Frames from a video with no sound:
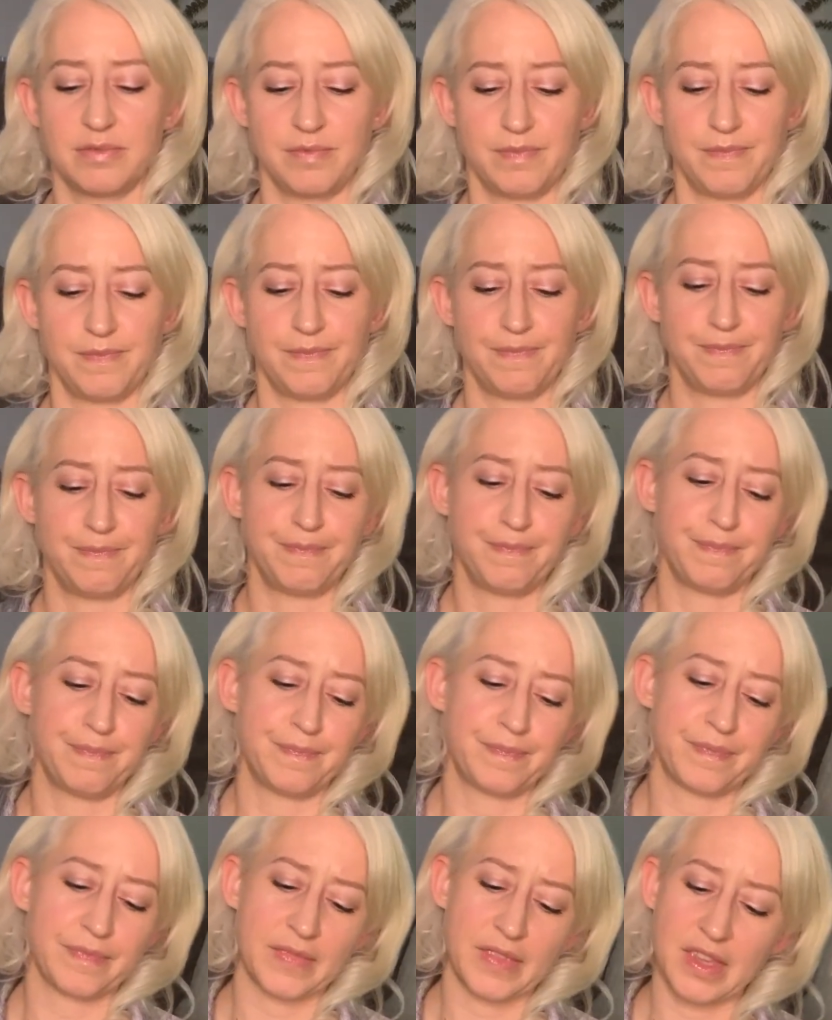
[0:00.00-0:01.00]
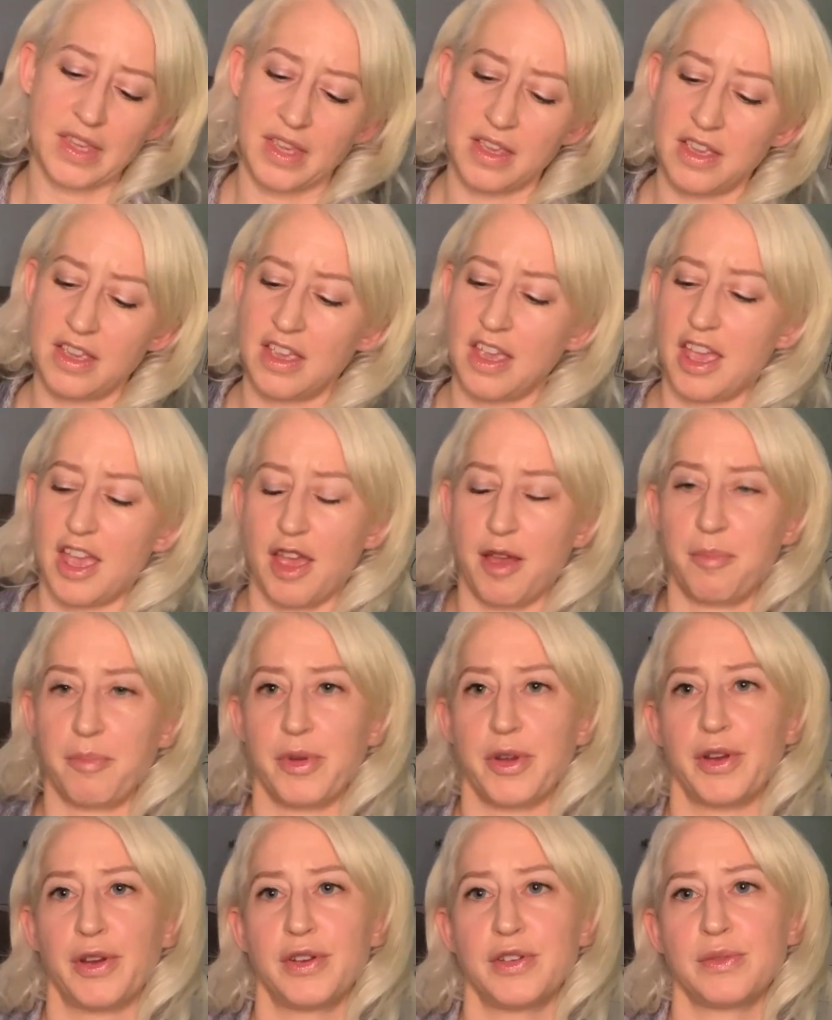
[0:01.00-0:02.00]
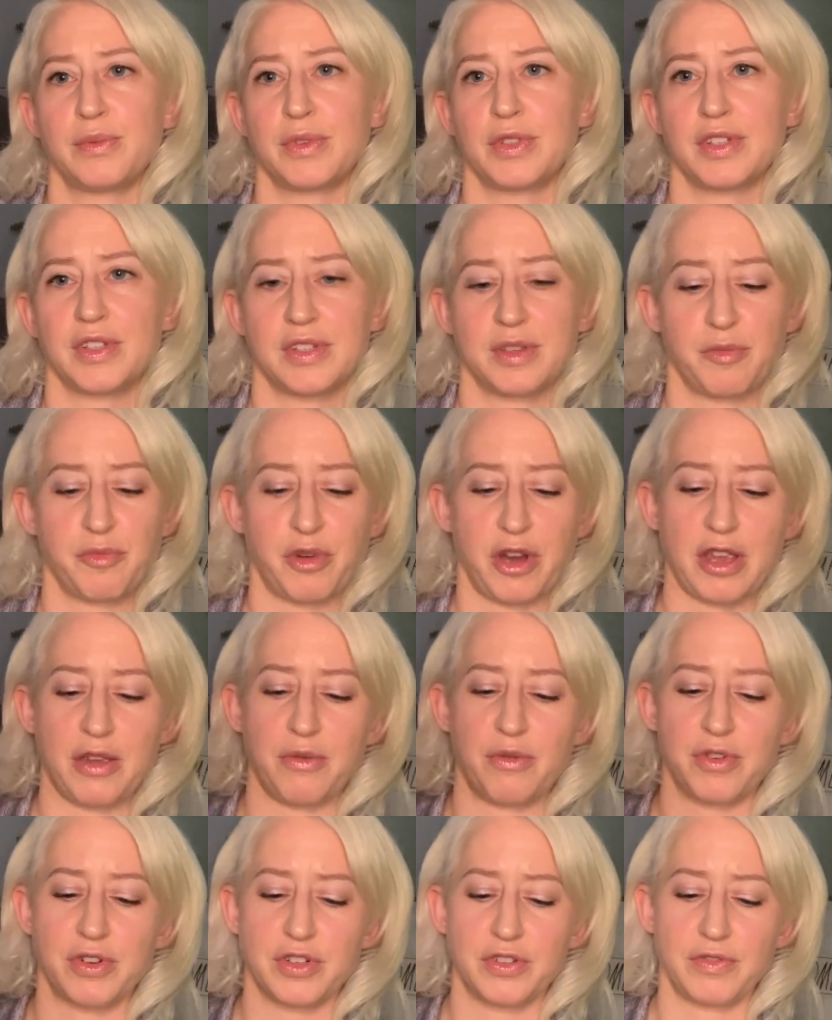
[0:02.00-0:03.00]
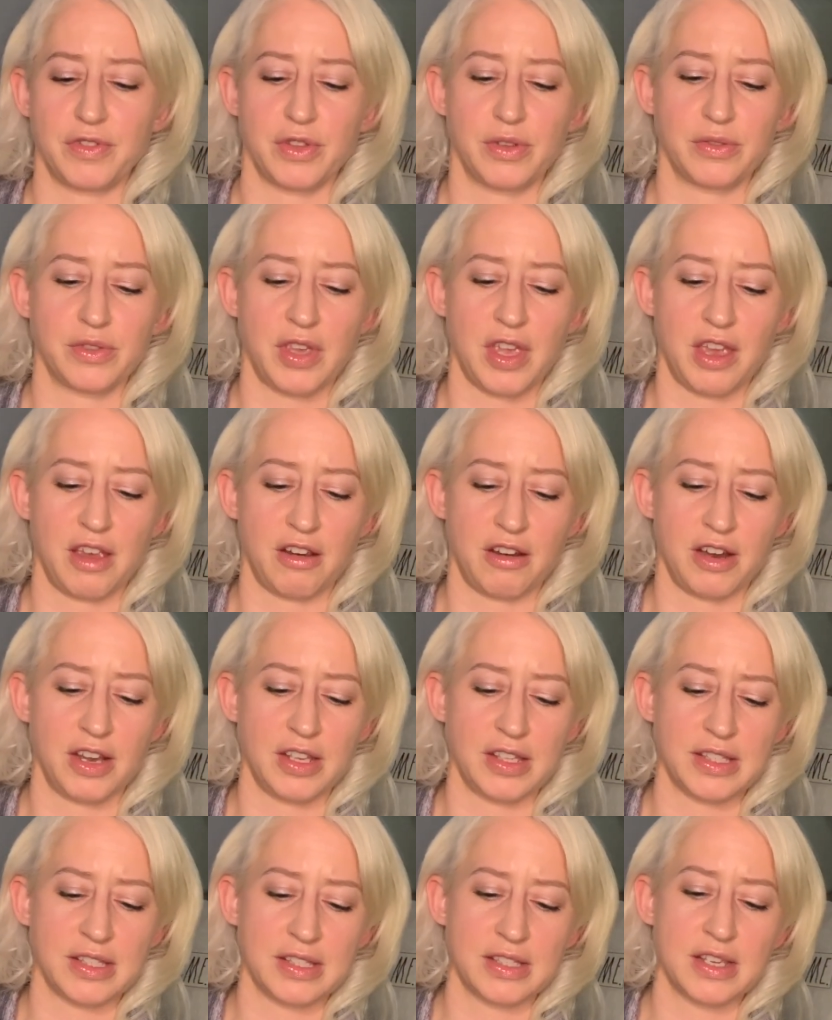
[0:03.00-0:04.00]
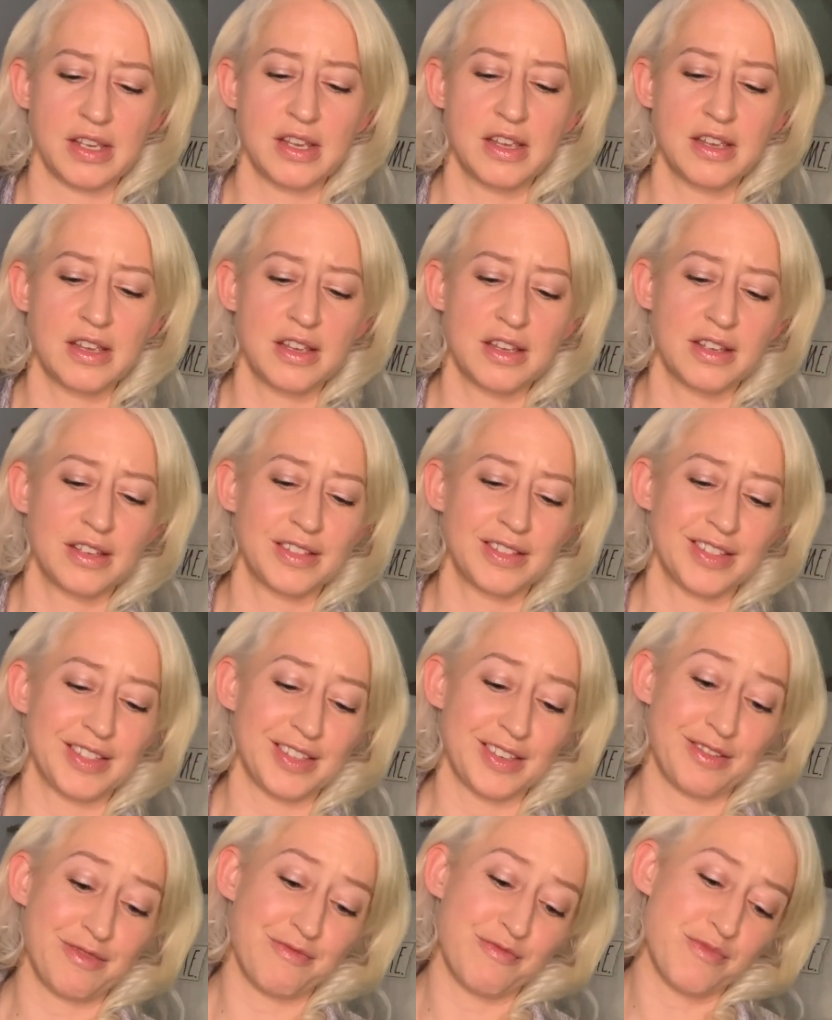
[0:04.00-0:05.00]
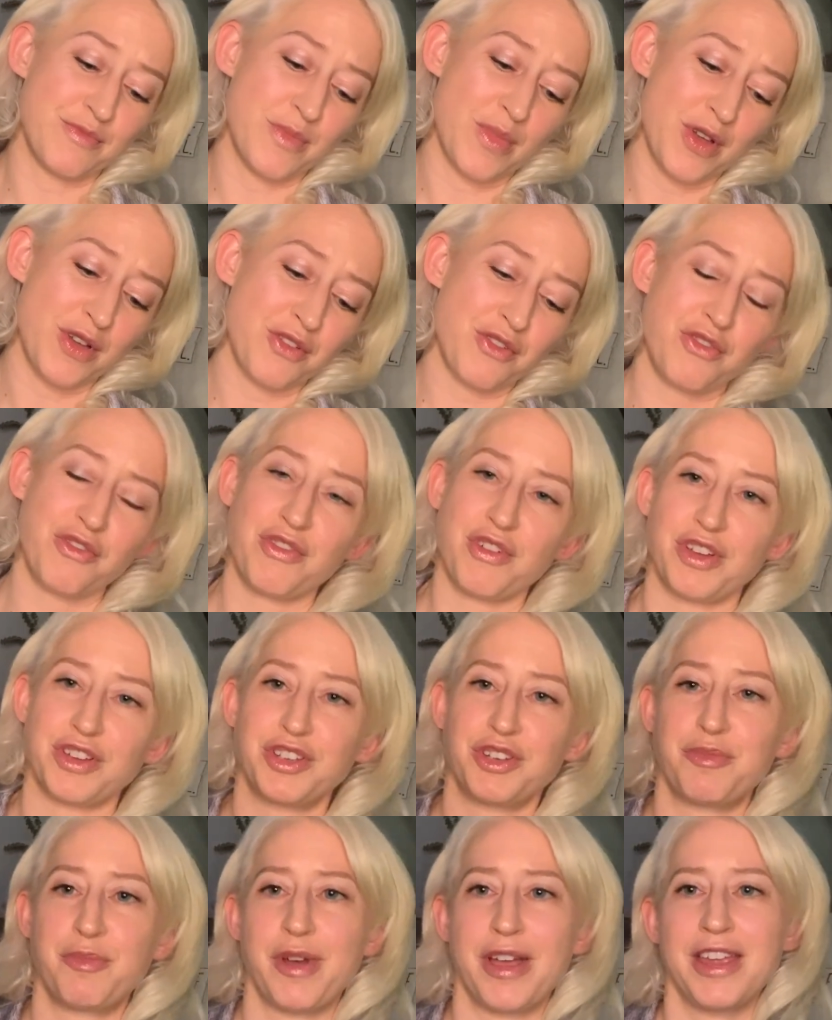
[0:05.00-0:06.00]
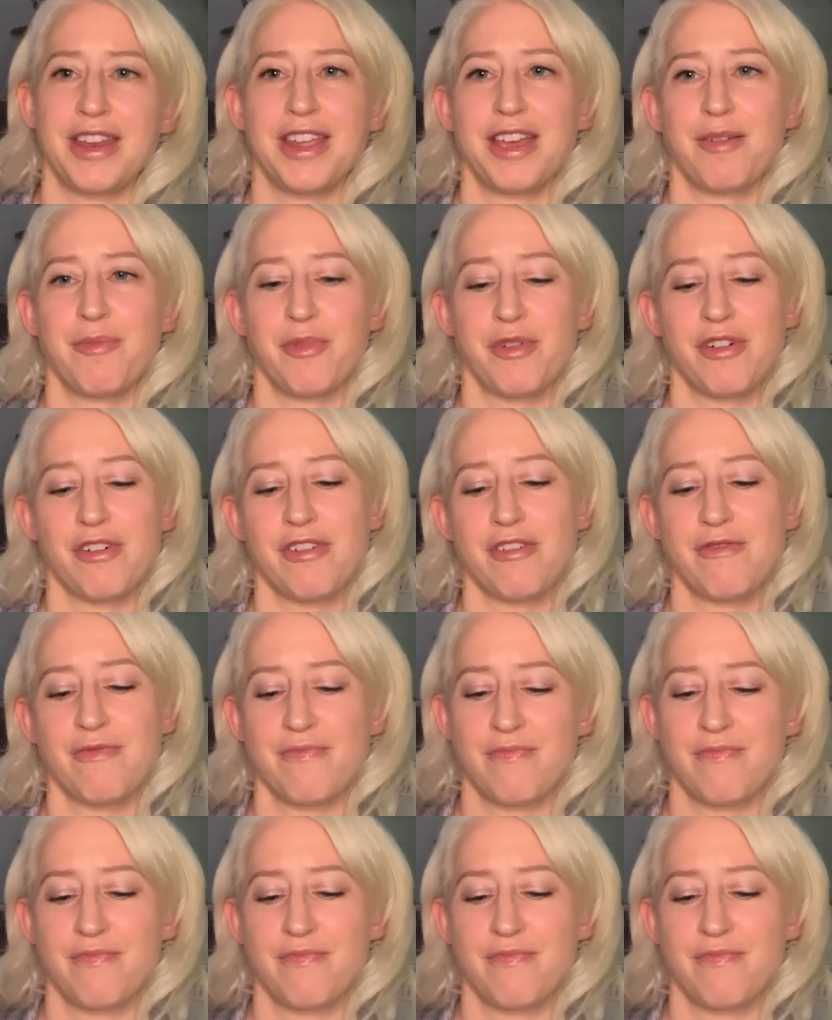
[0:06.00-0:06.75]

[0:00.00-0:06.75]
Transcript: um, Embers, which is a bright orange for those carrots, some crushed pineapple,